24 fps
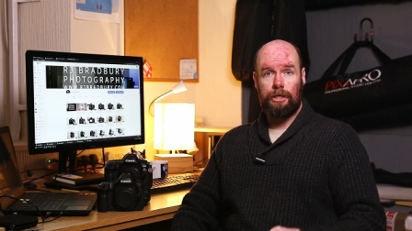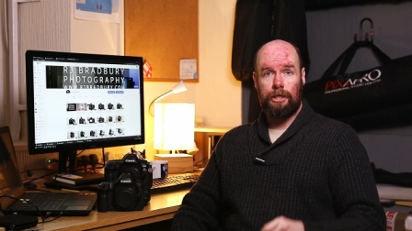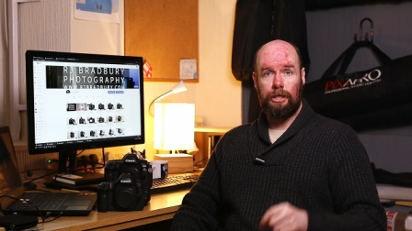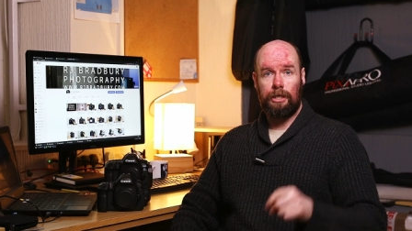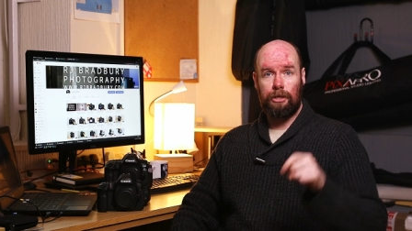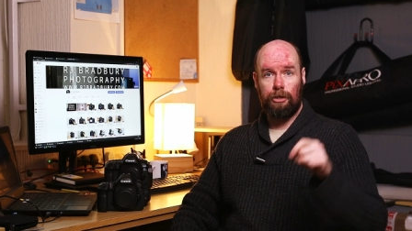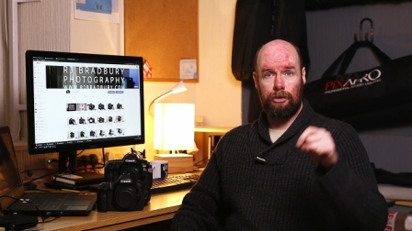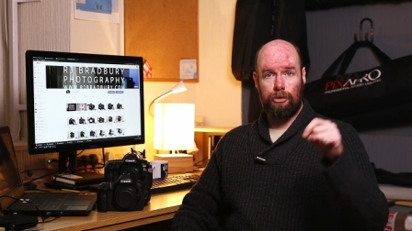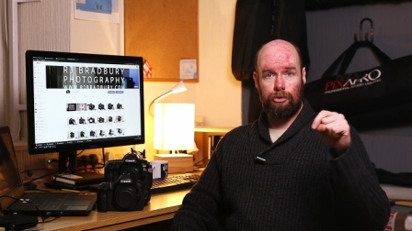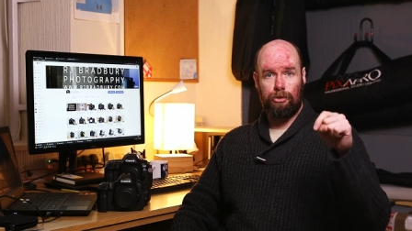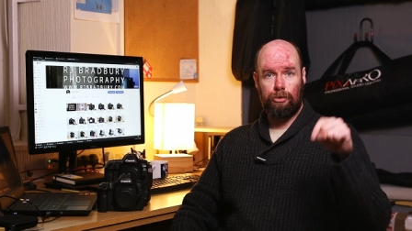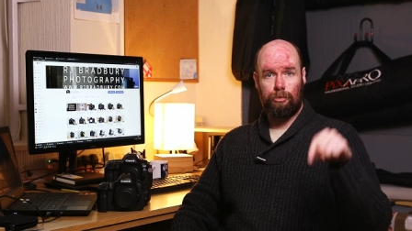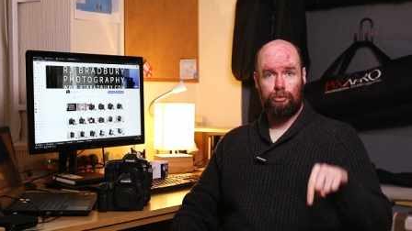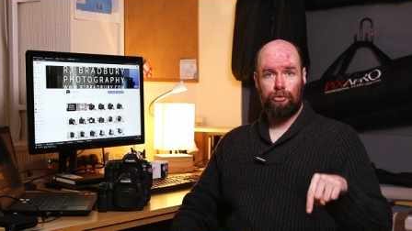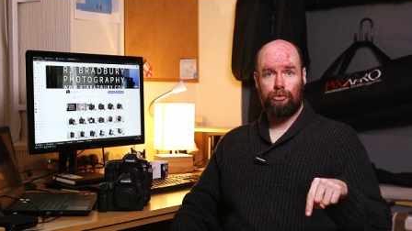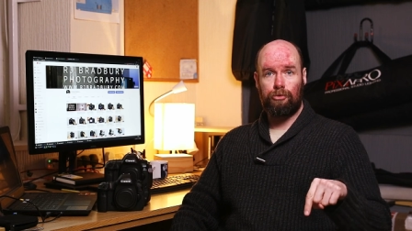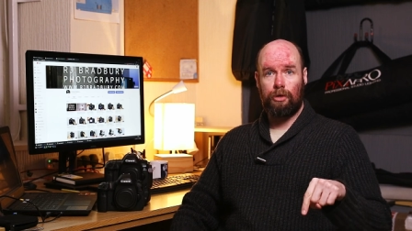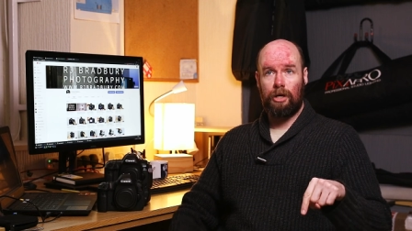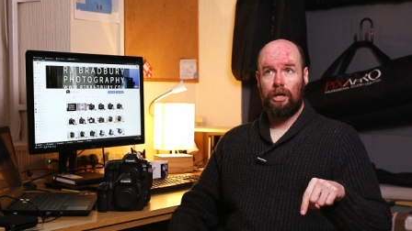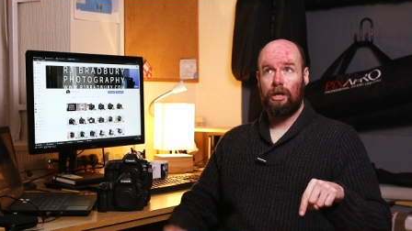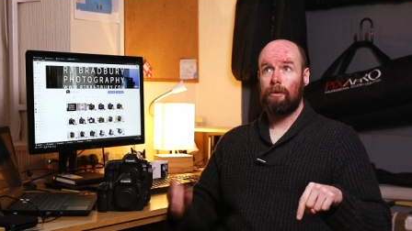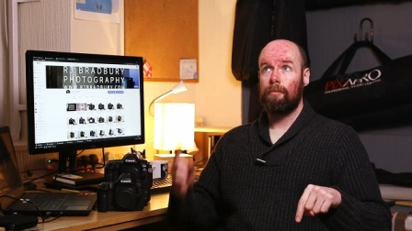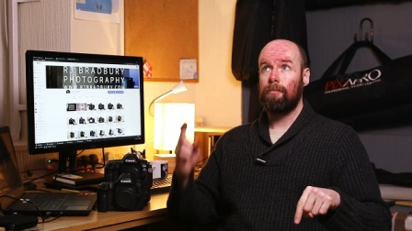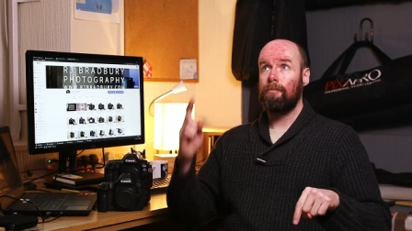to hit the
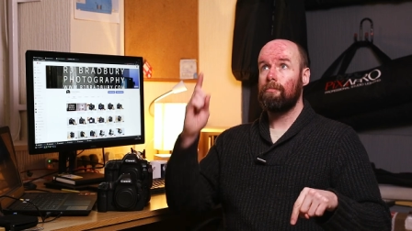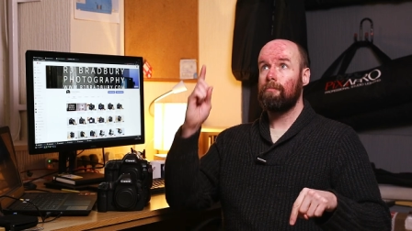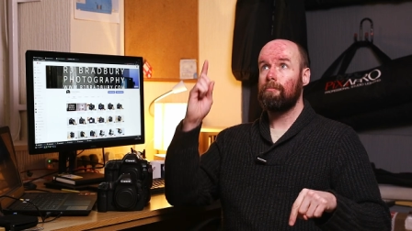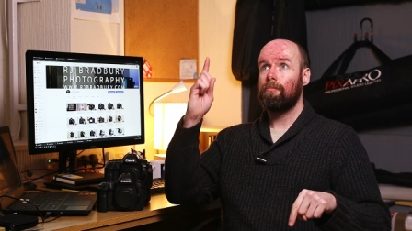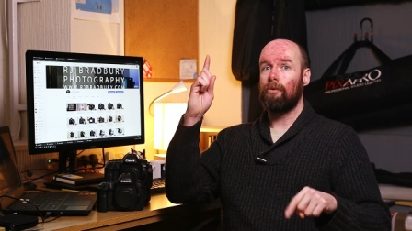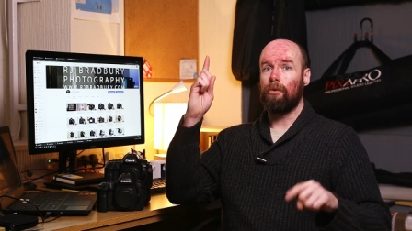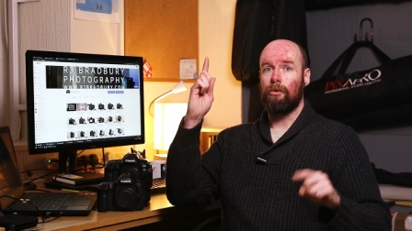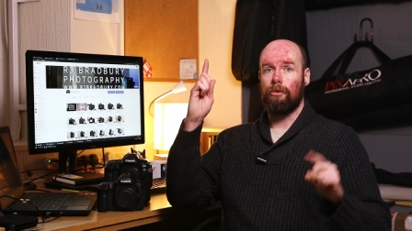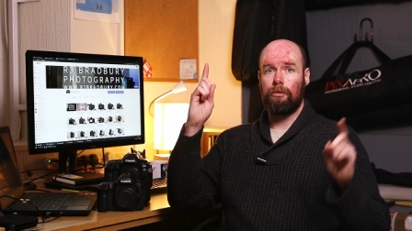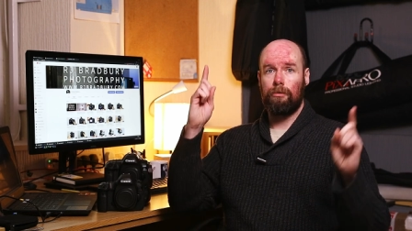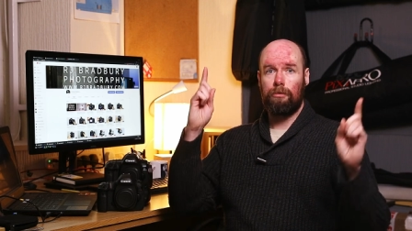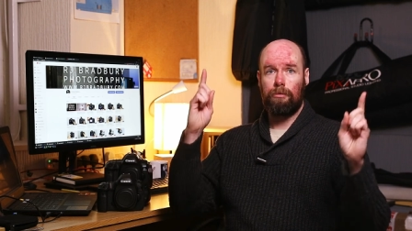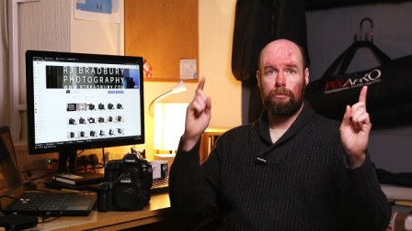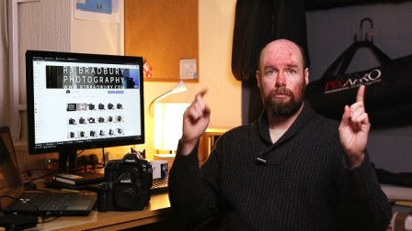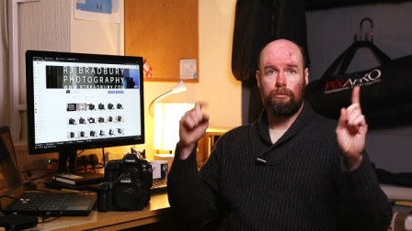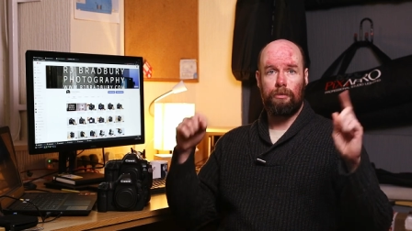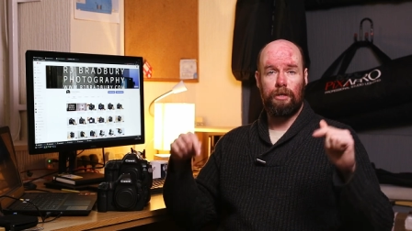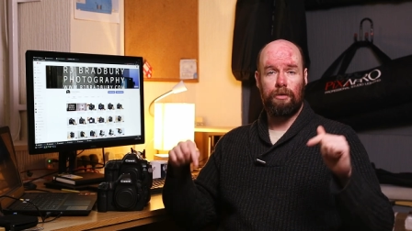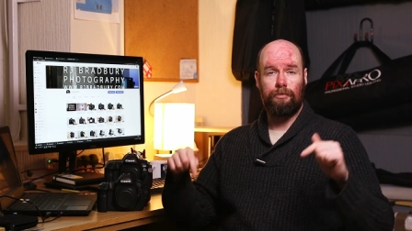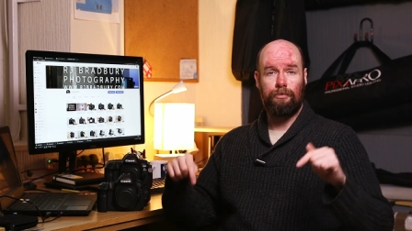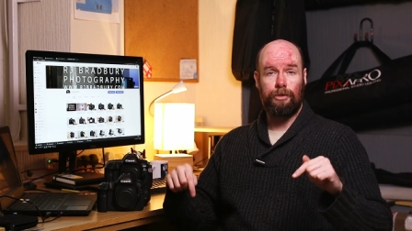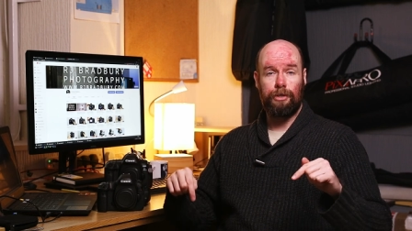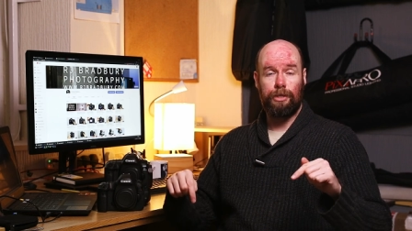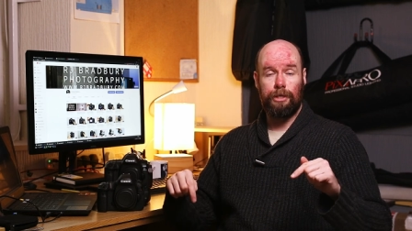subscribe button,
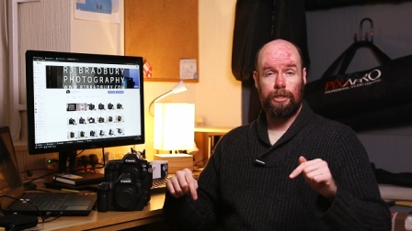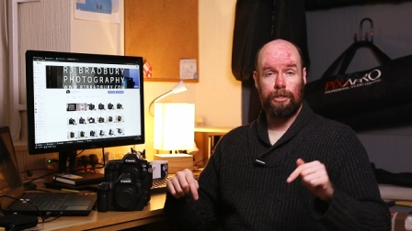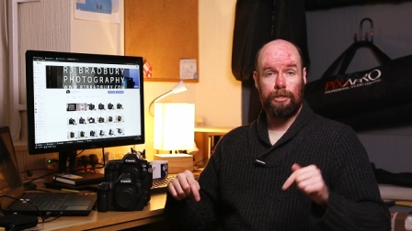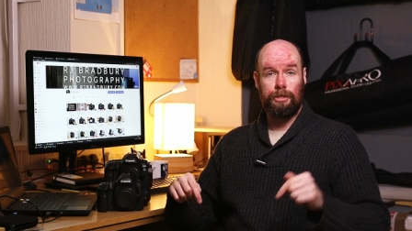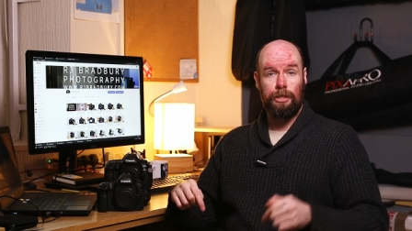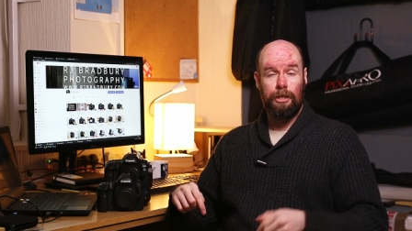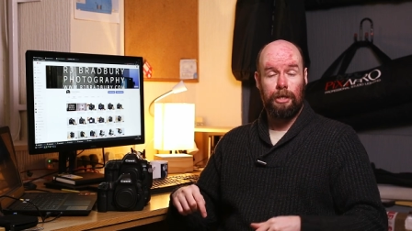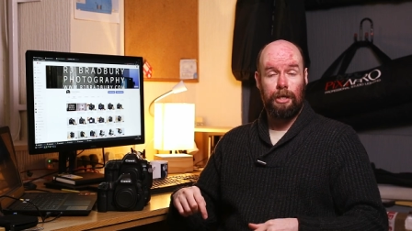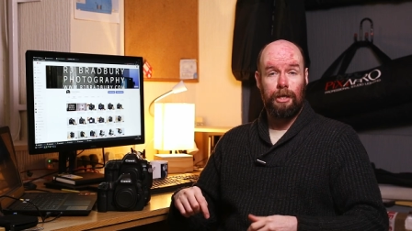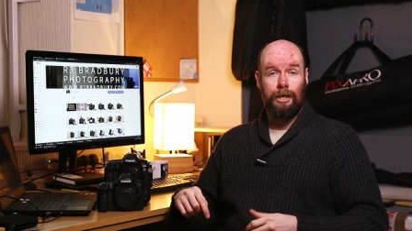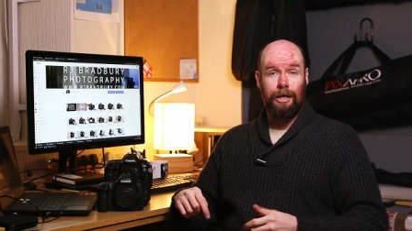wherever it is,